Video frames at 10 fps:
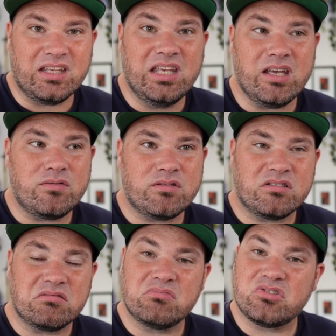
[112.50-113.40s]

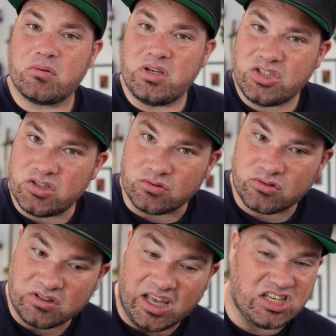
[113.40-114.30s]
gives some
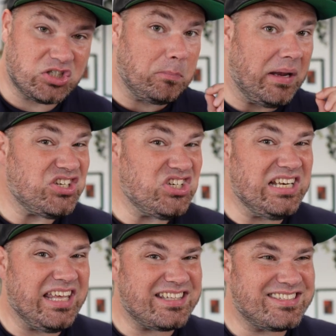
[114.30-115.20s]
issues,
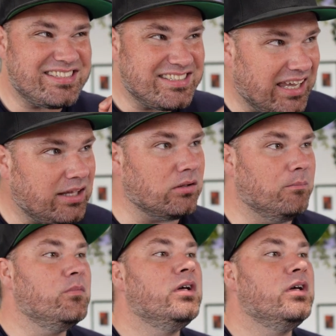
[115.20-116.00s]
especially at scale.